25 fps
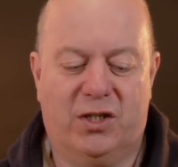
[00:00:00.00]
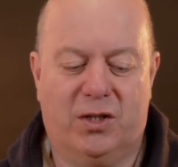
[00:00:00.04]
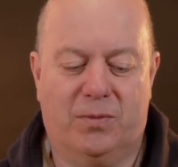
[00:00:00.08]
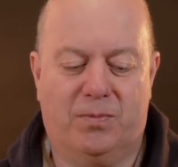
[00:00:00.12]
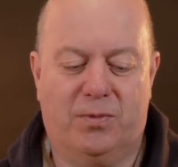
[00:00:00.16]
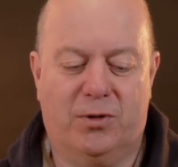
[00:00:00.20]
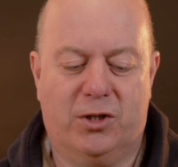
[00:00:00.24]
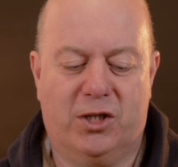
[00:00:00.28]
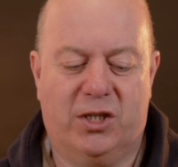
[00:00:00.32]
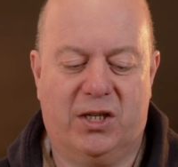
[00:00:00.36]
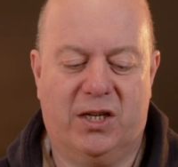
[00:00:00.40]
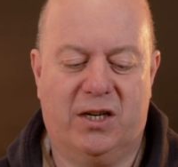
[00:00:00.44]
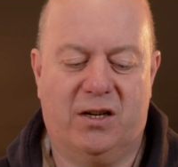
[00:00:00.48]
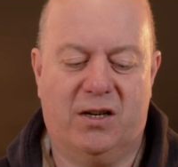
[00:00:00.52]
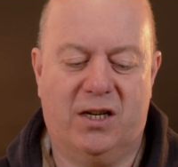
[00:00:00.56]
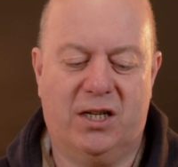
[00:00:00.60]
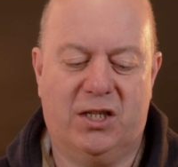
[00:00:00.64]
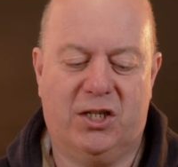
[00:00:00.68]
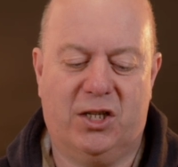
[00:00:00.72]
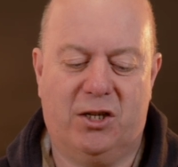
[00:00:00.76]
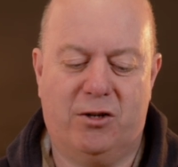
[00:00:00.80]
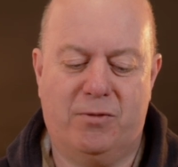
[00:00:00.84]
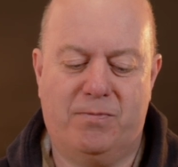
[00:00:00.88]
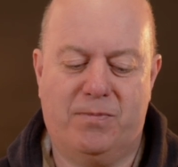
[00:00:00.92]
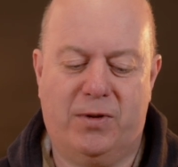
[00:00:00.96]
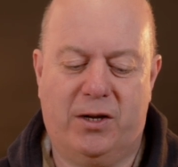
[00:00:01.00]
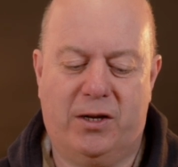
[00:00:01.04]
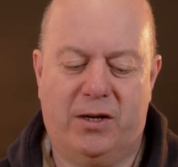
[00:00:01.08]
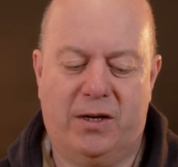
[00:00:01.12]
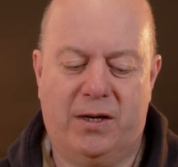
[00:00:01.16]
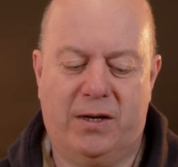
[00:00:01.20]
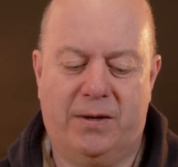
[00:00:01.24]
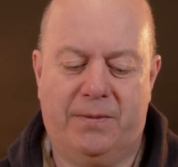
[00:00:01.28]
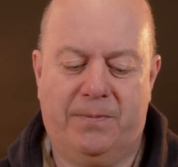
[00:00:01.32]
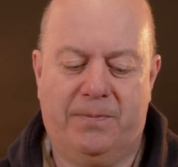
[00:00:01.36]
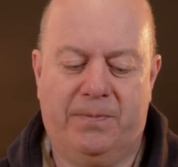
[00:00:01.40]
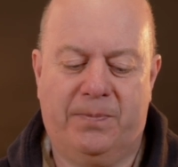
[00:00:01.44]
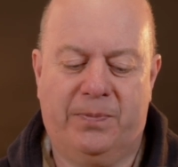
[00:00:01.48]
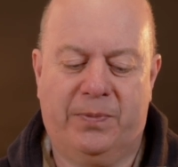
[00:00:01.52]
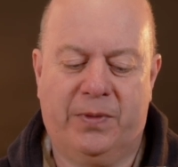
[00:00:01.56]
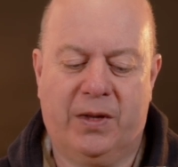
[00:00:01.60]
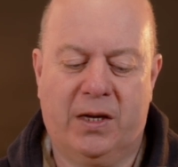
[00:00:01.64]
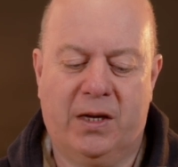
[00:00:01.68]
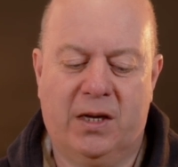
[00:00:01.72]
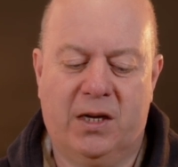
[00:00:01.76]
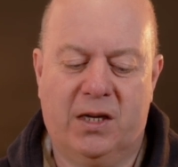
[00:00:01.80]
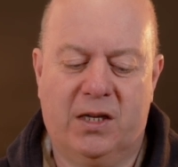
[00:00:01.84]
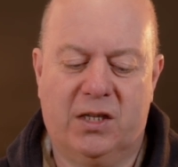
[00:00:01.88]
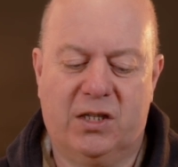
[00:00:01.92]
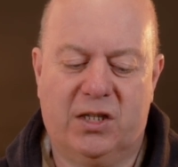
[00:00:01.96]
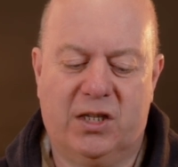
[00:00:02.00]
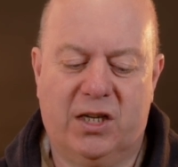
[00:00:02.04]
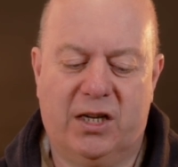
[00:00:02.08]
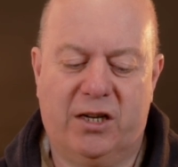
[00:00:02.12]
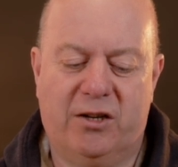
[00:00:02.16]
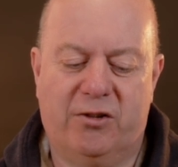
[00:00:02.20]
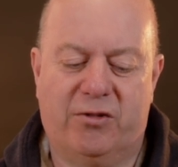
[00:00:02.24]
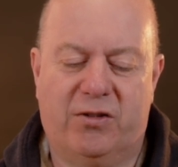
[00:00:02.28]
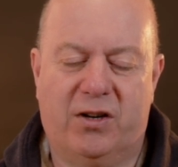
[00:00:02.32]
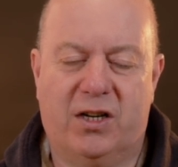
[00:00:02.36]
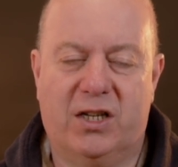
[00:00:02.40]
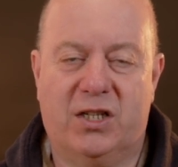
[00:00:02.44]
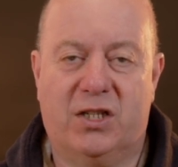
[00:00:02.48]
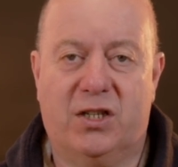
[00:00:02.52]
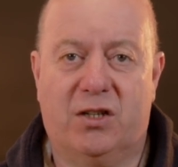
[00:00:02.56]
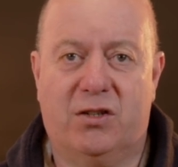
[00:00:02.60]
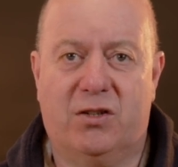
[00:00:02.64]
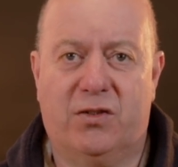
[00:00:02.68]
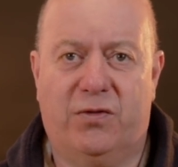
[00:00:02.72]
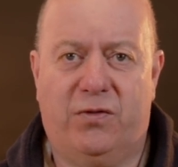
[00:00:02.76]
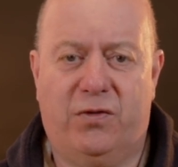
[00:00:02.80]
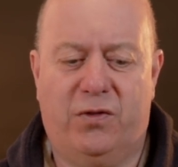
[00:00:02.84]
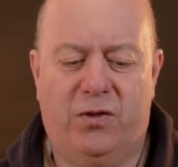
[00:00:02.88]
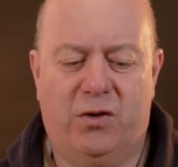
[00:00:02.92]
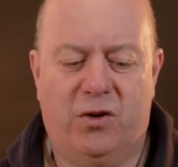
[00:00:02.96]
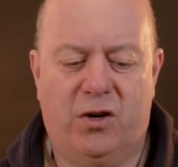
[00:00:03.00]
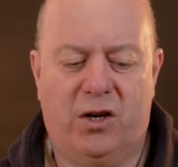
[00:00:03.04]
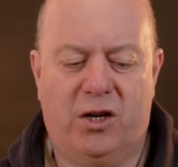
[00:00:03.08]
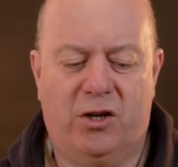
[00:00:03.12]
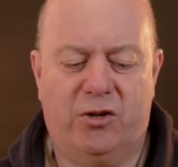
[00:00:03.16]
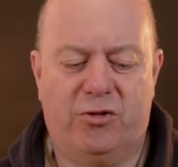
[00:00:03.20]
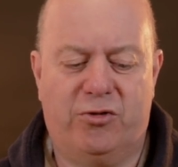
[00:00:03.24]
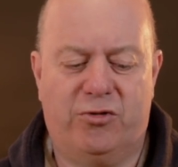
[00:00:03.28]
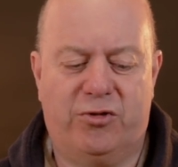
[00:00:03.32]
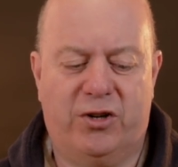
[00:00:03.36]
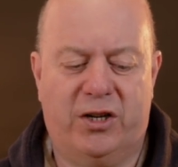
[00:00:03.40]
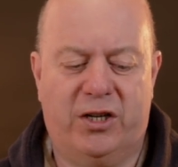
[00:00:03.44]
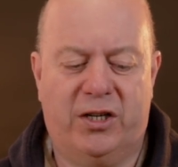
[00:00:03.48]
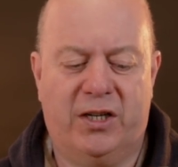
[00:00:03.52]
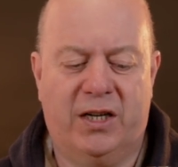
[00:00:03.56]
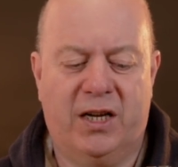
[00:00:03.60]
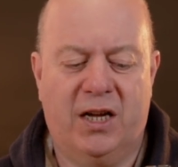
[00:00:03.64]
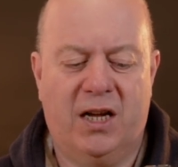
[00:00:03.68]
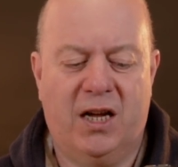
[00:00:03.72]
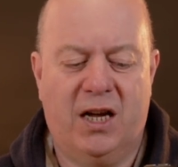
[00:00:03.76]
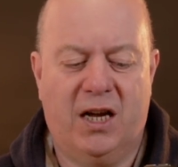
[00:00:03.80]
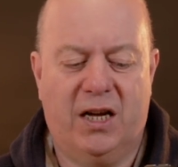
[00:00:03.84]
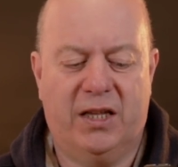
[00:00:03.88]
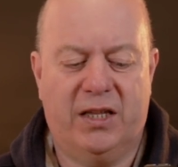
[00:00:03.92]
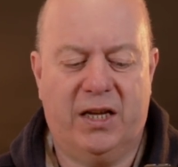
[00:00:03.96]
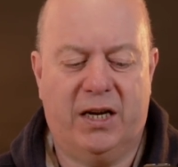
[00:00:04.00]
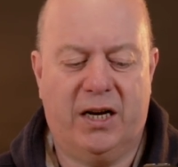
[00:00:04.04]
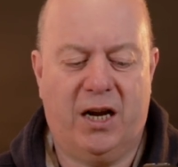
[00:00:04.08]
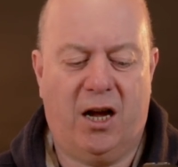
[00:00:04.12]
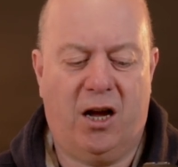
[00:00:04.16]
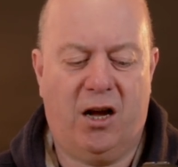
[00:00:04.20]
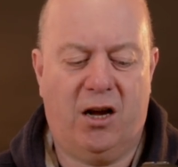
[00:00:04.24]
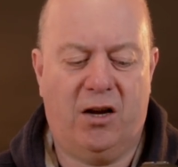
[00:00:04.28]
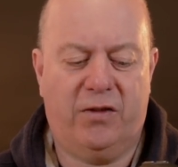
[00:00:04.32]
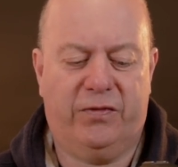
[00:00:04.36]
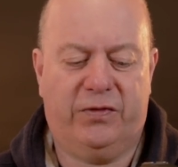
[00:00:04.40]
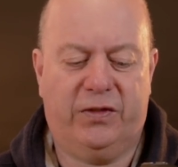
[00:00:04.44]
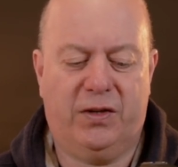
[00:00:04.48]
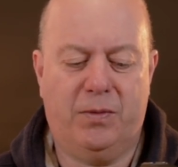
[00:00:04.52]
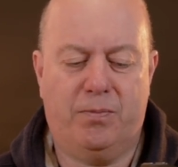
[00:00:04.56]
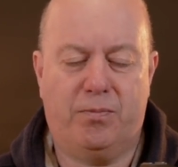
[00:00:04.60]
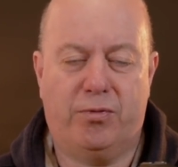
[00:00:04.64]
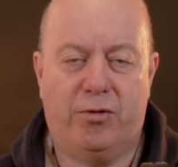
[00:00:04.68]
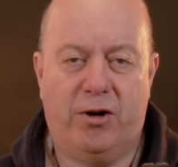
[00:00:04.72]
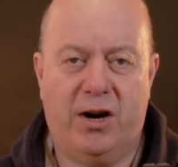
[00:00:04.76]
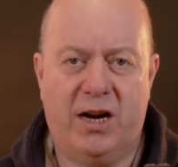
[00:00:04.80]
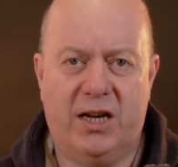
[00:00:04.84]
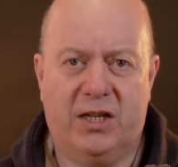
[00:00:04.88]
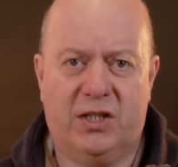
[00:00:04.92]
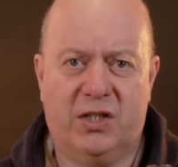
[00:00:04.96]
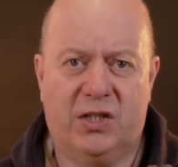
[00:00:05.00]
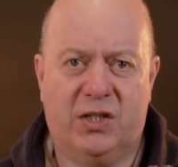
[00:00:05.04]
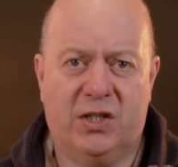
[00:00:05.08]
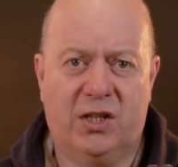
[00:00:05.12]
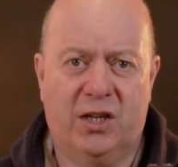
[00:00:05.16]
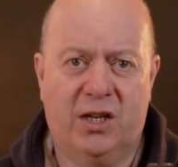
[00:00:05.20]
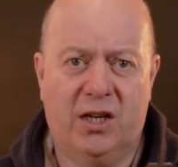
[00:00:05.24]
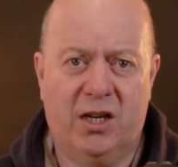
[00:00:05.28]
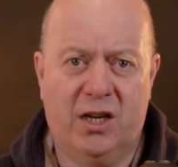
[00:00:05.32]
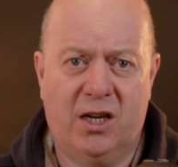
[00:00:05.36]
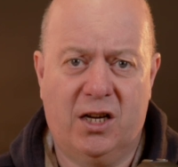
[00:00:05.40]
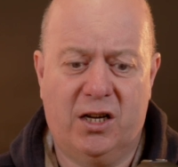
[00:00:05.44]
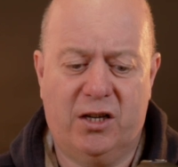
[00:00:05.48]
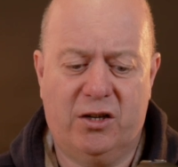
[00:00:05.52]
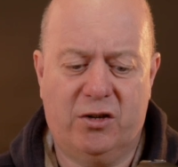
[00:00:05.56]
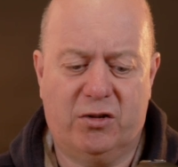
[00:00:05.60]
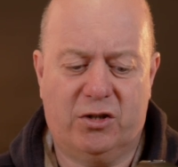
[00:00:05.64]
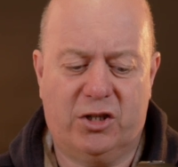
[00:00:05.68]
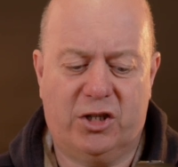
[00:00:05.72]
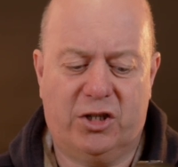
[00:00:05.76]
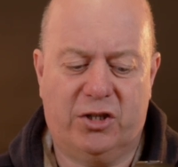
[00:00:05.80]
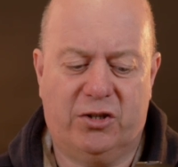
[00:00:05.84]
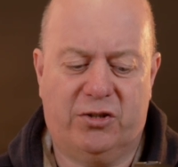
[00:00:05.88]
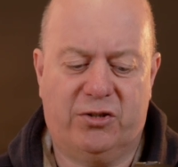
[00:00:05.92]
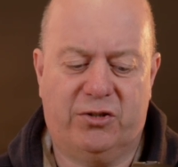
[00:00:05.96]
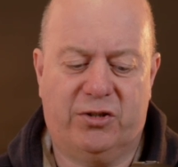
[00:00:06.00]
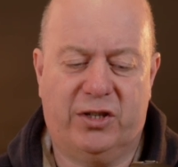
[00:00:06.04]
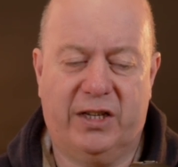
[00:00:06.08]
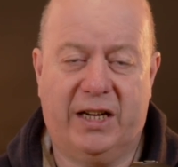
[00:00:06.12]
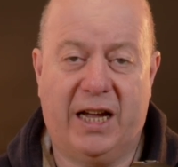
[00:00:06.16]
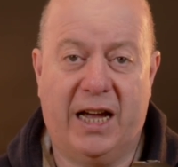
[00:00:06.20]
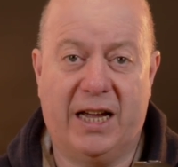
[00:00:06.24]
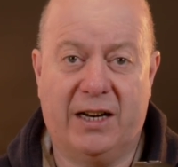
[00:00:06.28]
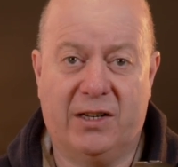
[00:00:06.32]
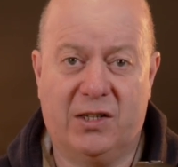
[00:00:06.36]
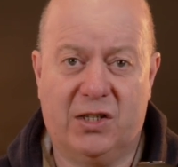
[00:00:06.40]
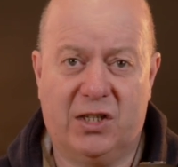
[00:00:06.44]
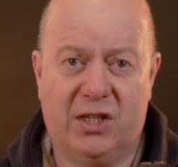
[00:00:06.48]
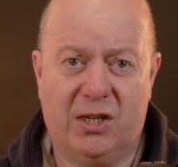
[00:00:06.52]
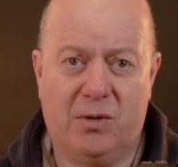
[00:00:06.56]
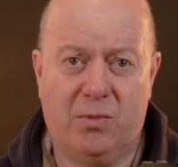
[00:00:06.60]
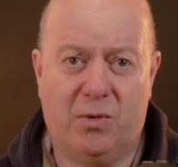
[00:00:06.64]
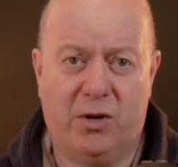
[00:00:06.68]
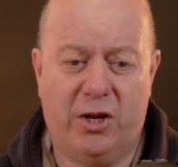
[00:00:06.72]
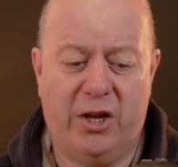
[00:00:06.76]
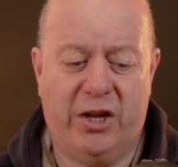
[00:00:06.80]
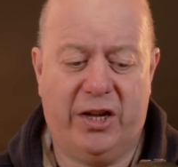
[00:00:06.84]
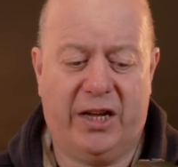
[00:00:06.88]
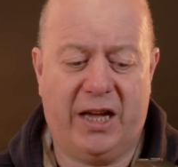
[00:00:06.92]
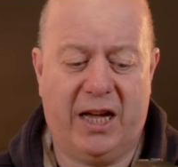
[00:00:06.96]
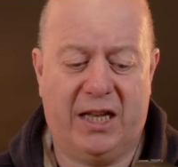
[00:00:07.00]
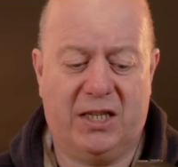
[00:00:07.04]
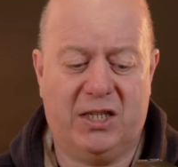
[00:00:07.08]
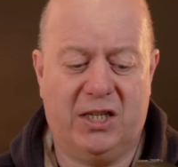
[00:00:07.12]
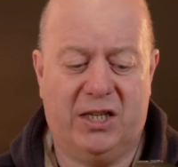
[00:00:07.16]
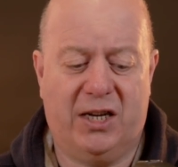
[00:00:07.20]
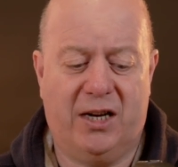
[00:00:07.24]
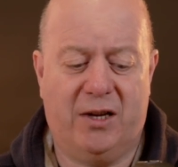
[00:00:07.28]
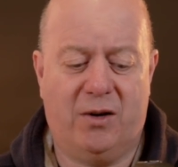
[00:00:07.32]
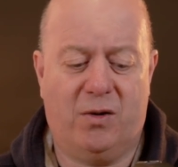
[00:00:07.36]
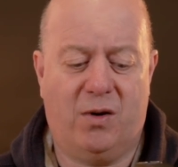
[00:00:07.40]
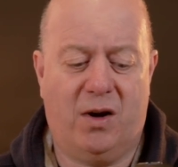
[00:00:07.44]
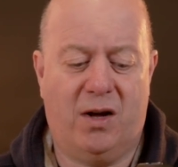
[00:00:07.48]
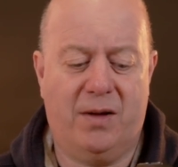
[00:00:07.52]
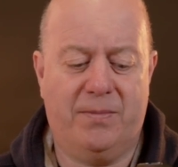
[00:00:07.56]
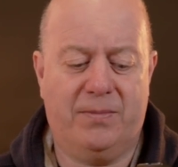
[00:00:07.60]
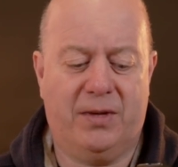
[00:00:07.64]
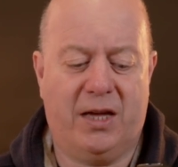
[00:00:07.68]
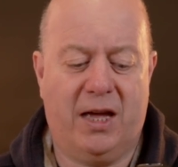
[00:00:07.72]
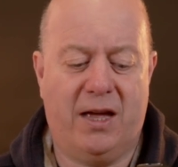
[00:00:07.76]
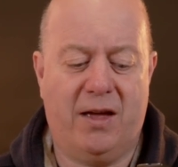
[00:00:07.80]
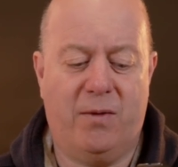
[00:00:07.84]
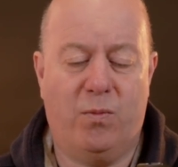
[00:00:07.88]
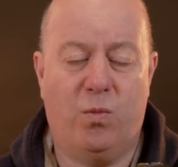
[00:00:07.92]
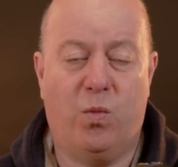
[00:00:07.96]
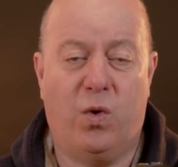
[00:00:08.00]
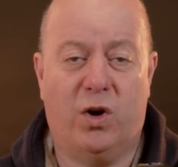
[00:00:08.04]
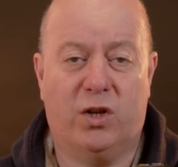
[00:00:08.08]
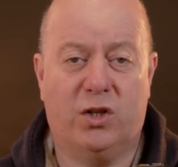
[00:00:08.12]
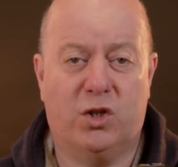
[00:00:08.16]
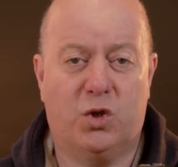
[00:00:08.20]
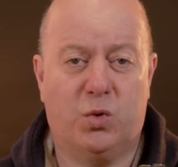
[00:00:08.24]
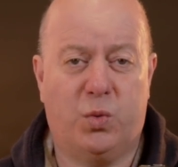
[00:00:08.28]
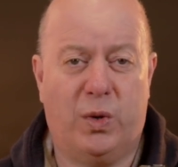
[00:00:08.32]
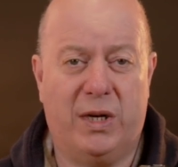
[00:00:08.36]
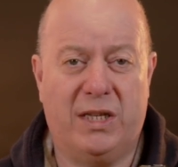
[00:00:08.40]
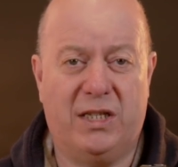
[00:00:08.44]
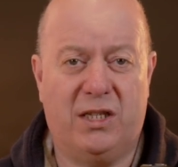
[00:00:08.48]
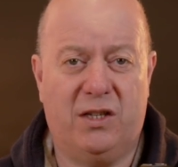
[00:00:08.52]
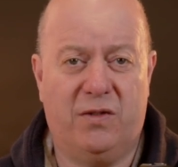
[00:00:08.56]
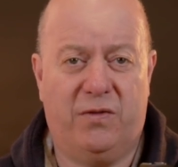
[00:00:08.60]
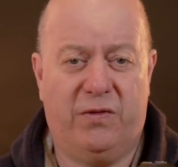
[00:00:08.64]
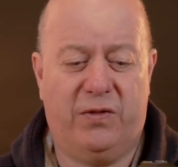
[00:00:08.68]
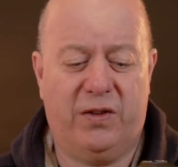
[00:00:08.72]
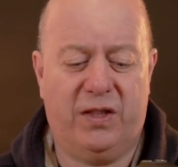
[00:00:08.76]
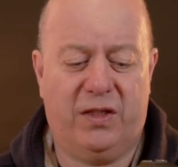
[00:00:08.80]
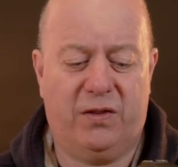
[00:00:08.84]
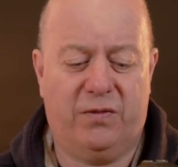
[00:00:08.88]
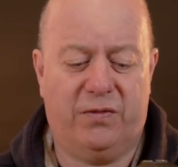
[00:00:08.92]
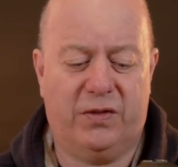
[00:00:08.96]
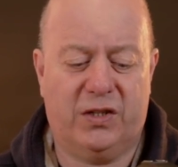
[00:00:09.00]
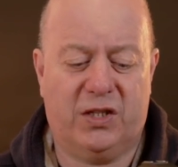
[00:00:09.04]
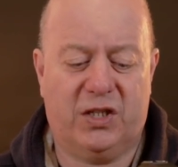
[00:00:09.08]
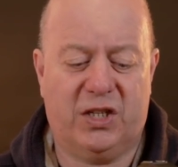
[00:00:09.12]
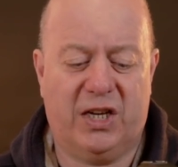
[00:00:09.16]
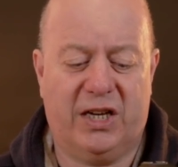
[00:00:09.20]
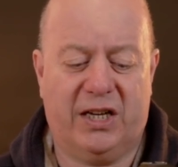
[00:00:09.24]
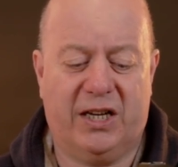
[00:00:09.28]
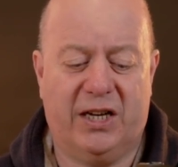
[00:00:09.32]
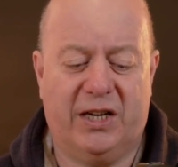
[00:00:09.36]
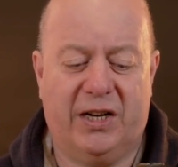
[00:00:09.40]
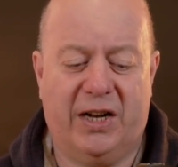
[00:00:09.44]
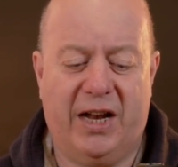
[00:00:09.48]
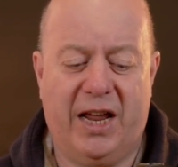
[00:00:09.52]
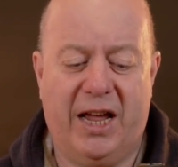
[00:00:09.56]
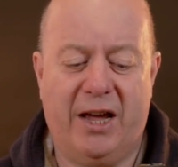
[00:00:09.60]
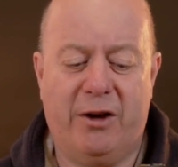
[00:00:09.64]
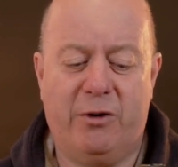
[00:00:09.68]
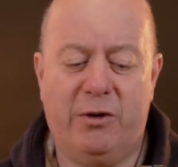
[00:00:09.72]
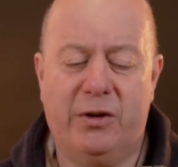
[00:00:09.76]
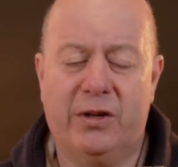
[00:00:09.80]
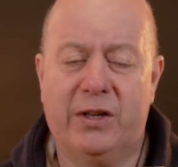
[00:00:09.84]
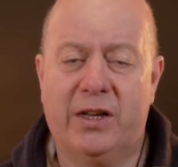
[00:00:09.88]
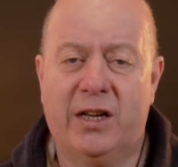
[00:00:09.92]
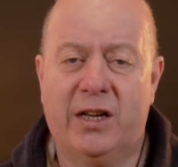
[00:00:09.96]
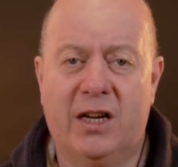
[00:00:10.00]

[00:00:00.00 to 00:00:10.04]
So push the ISO button, set your ISO to 400, and then half depress your shutter again and see what you're getting. Now I'm getting 1/25th of a second now.